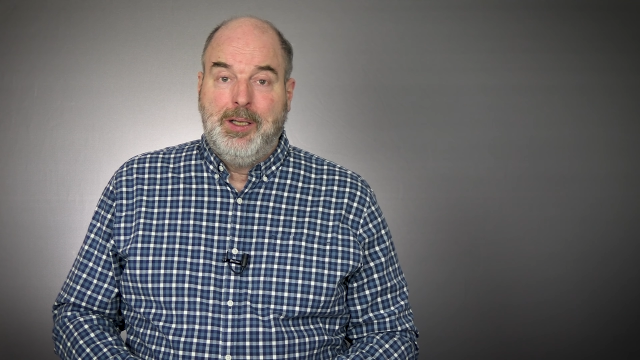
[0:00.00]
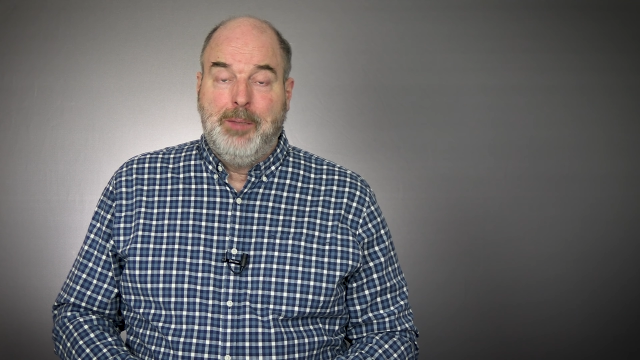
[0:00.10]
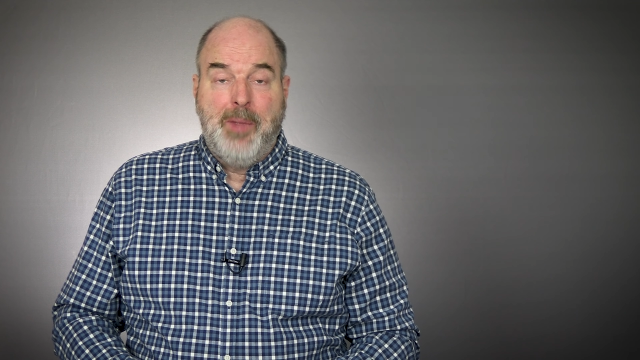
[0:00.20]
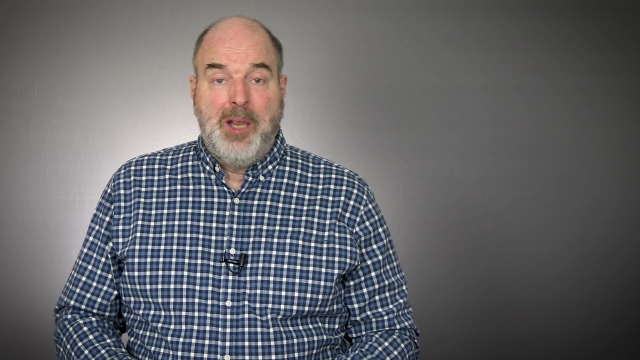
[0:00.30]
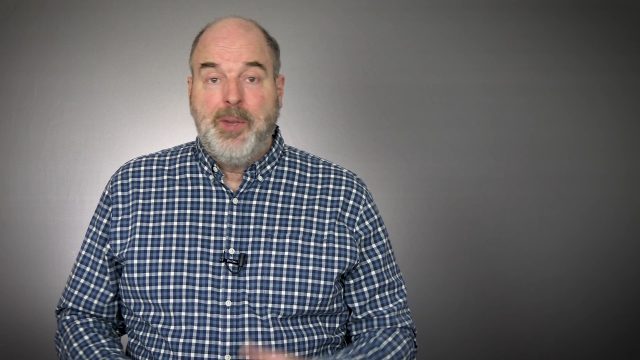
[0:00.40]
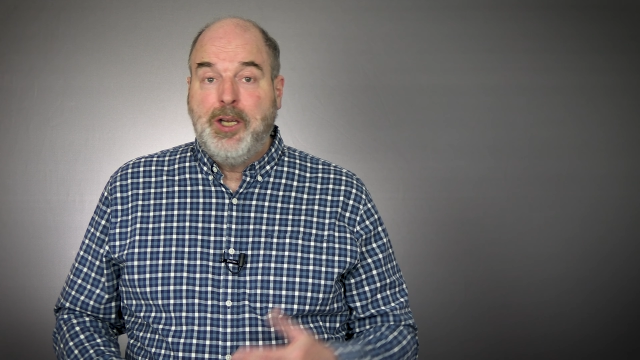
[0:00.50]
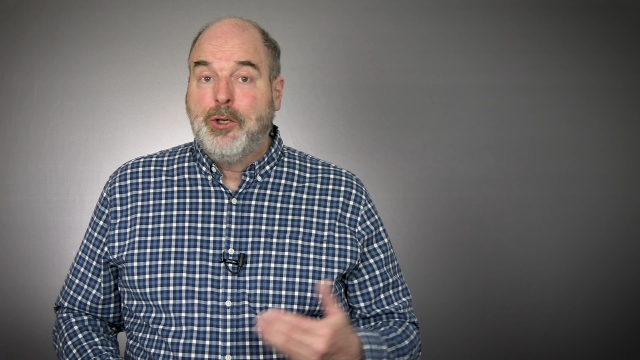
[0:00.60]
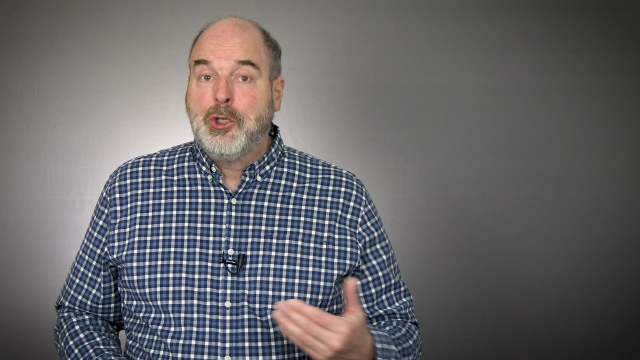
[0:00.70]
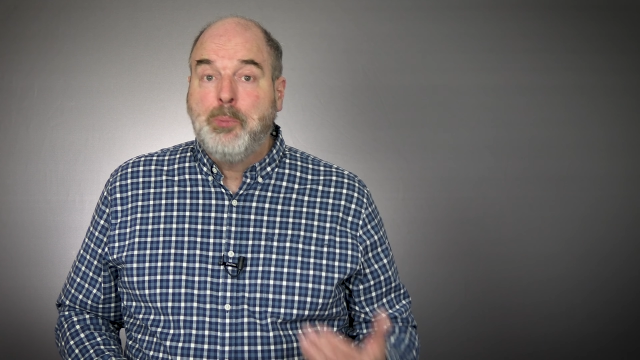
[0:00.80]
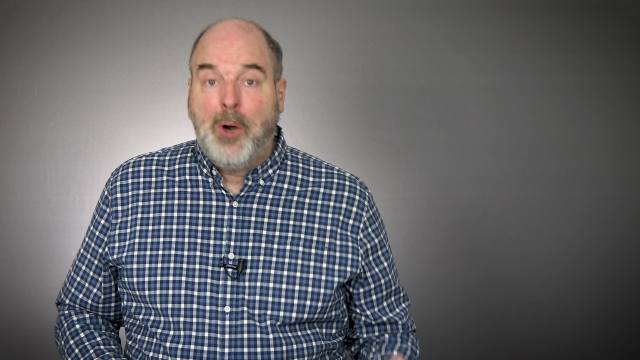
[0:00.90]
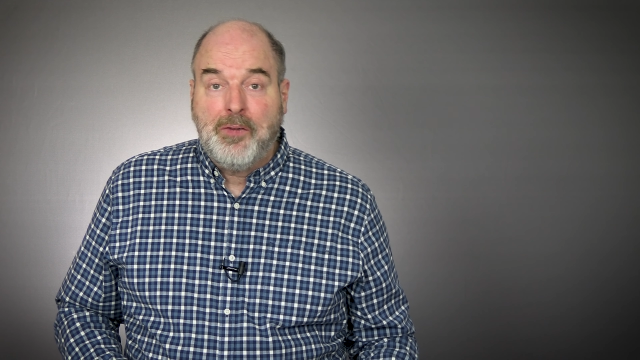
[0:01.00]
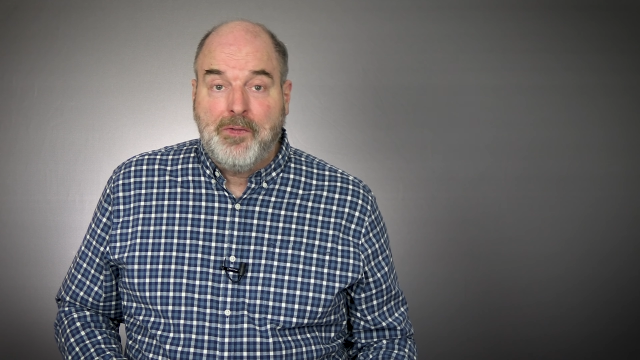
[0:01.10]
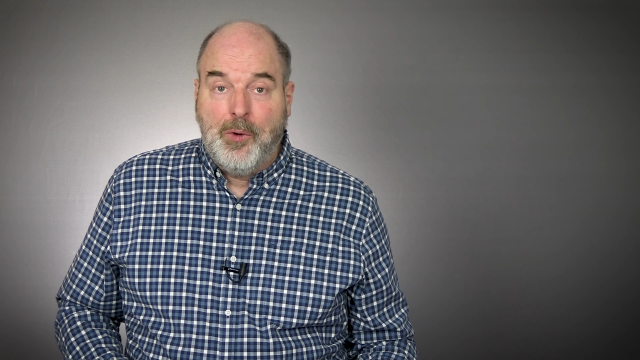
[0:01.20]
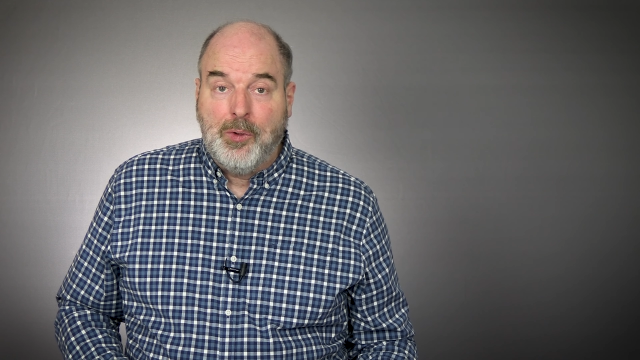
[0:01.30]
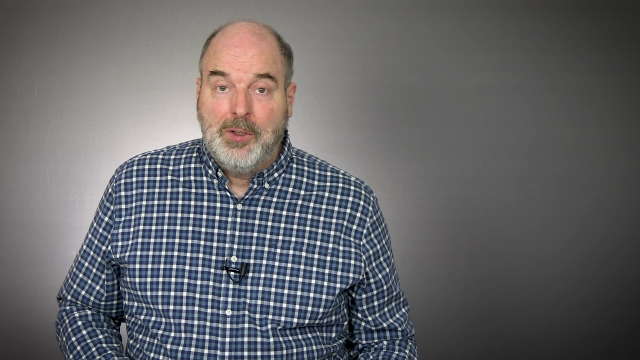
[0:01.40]
It may be your
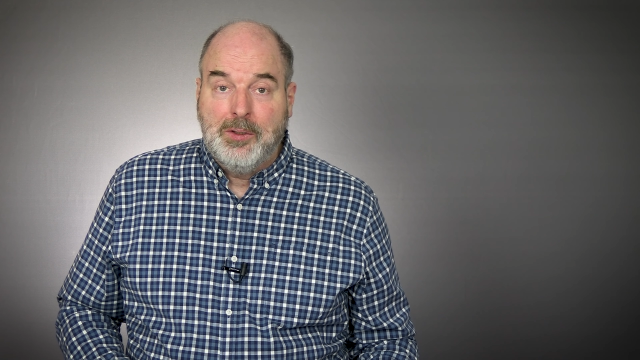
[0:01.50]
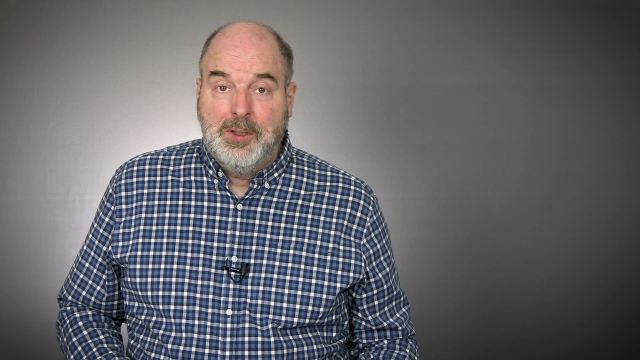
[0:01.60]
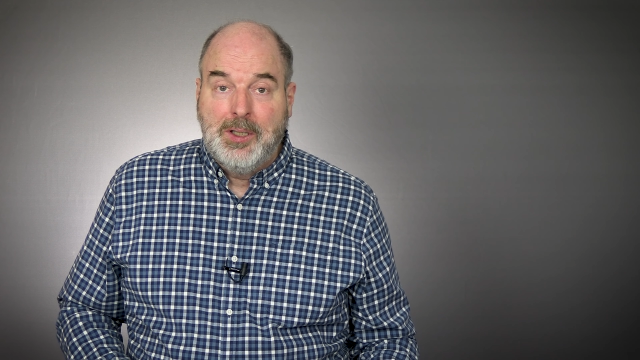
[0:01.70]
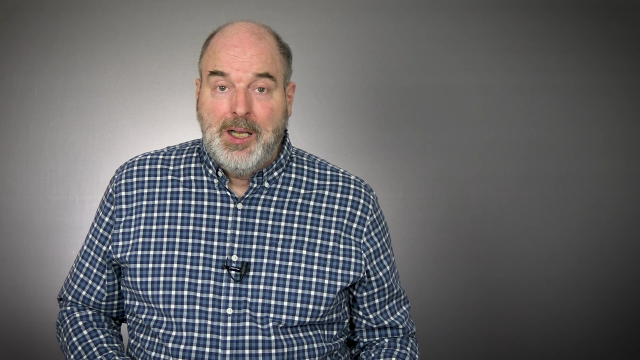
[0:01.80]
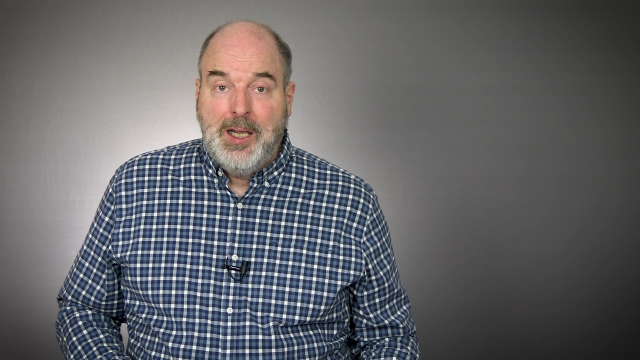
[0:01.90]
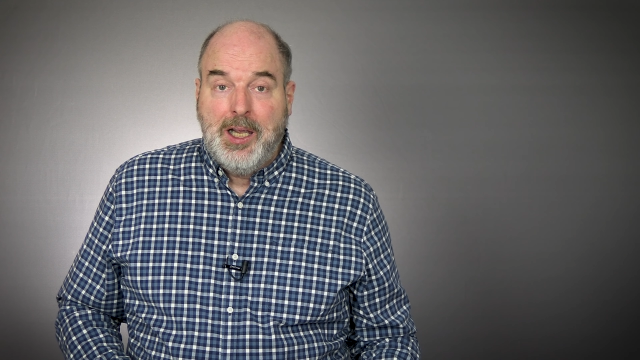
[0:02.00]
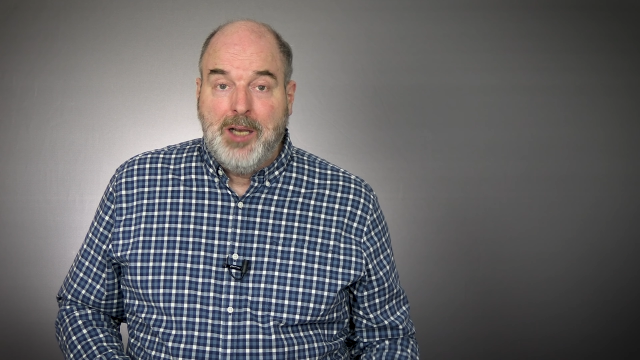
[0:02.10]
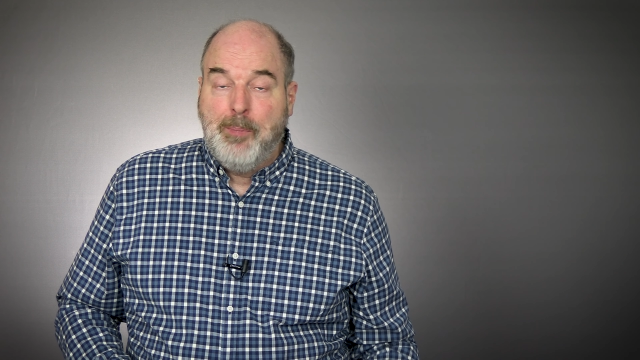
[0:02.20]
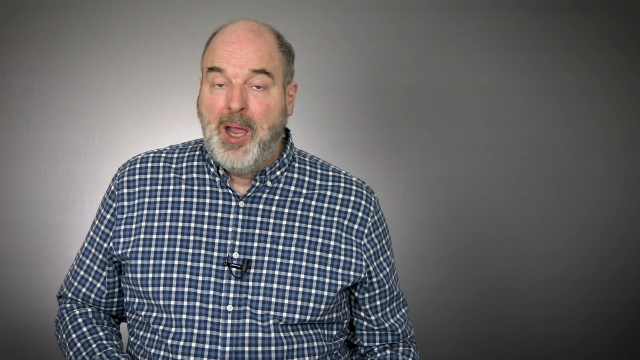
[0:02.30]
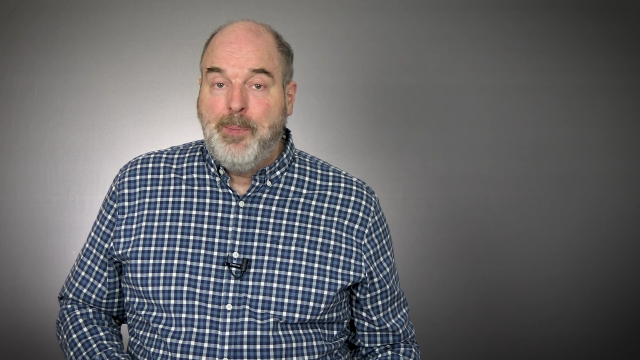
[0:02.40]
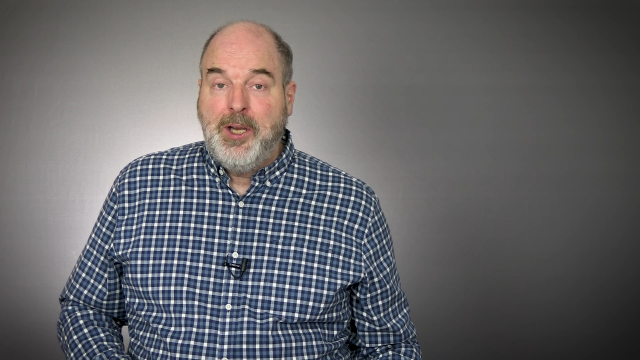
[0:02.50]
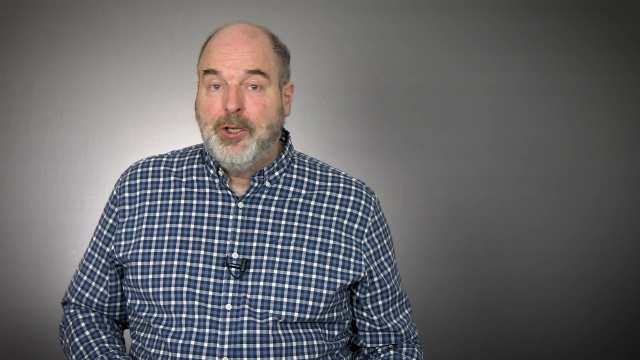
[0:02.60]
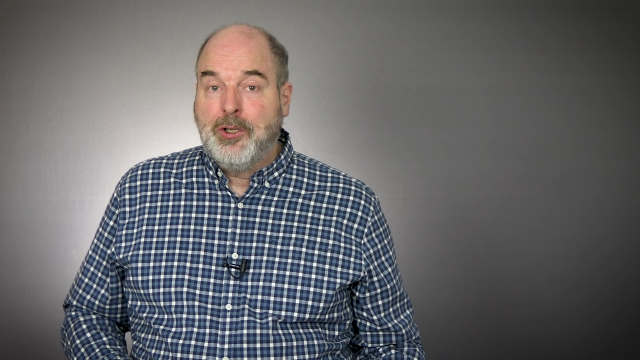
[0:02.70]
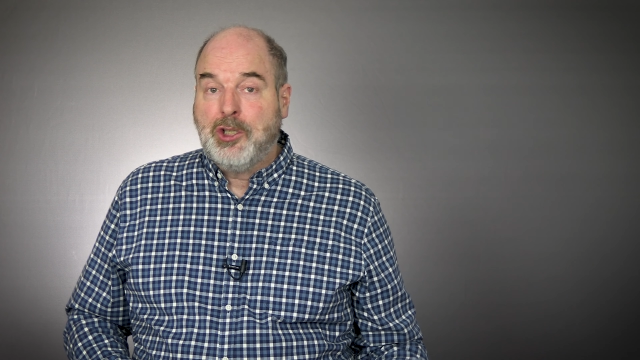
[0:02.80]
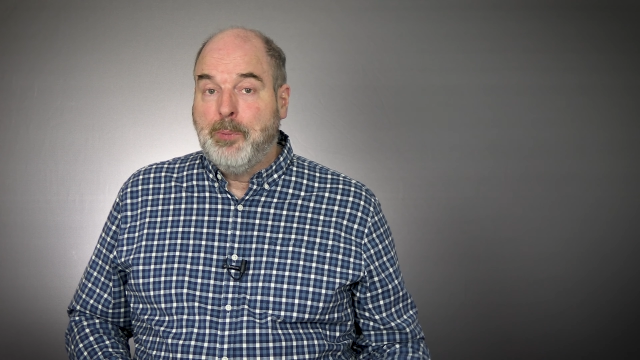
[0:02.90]
smartphone. It may be
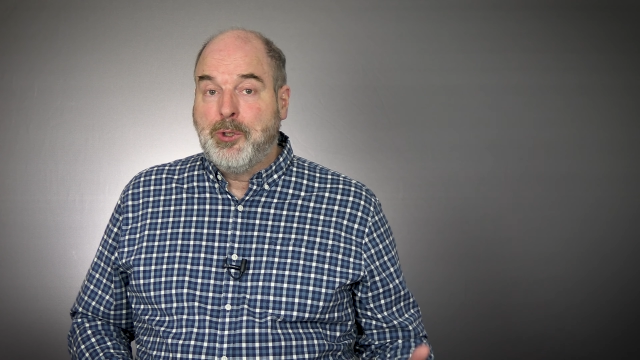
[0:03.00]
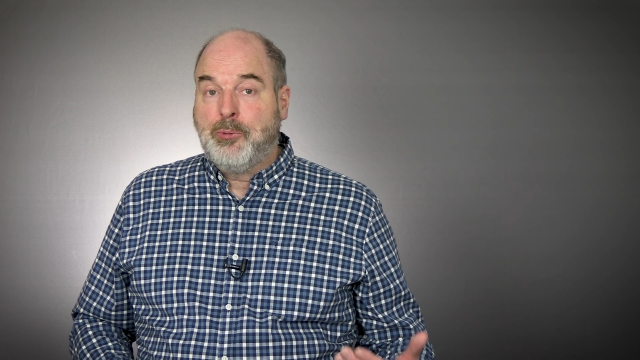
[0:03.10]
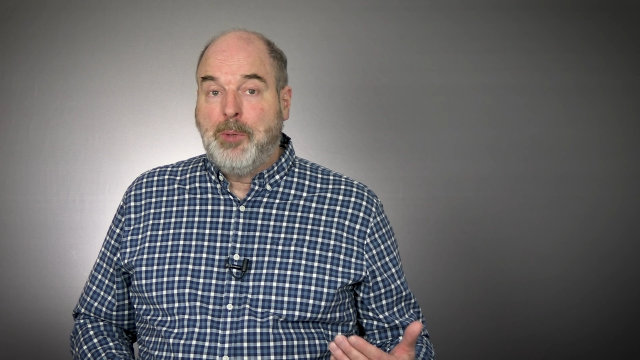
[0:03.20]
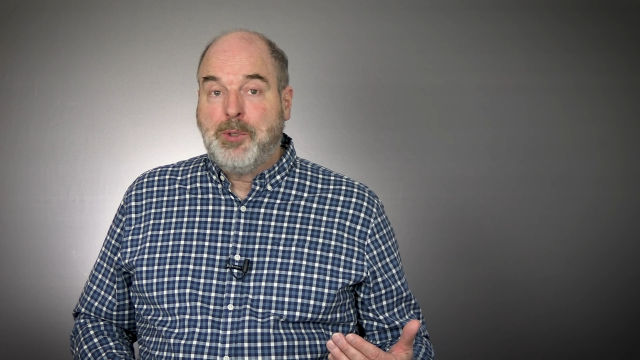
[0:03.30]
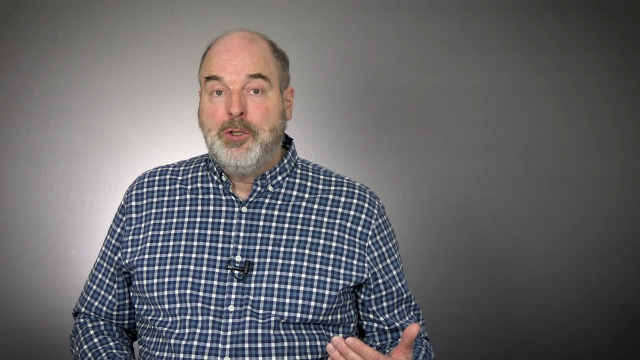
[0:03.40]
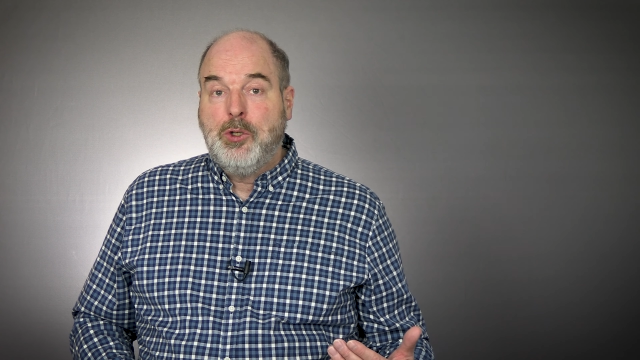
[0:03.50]
your subscription